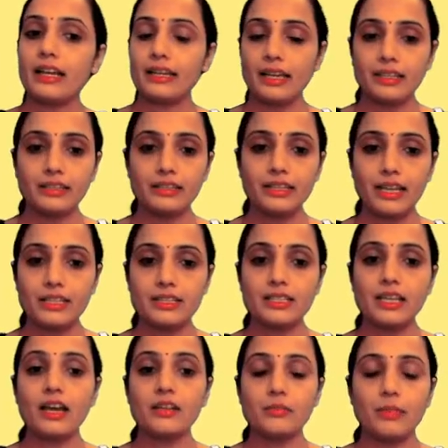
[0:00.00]
Again it
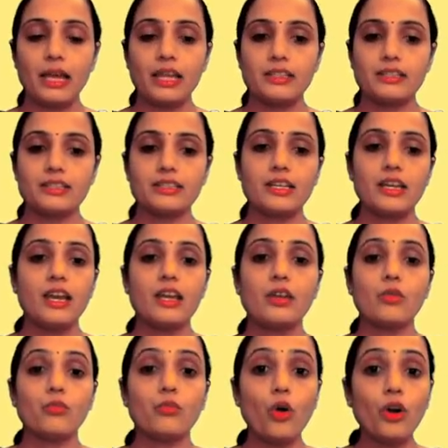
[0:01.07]
gets unbalanced.
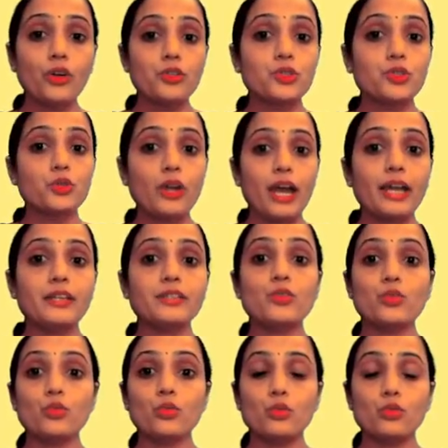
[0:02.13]
Now, what should I
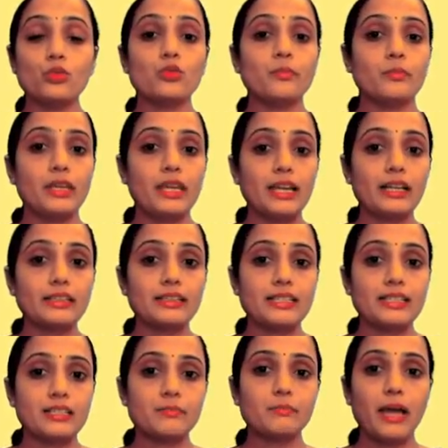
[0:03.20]
do to make
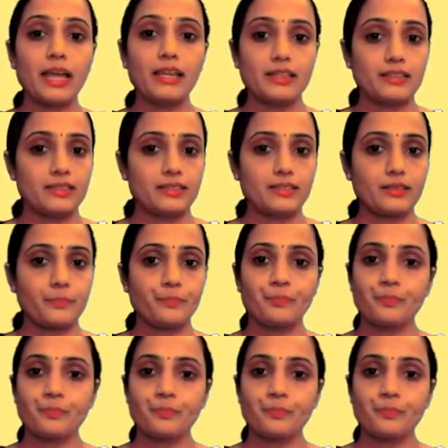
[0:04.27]
this balanced?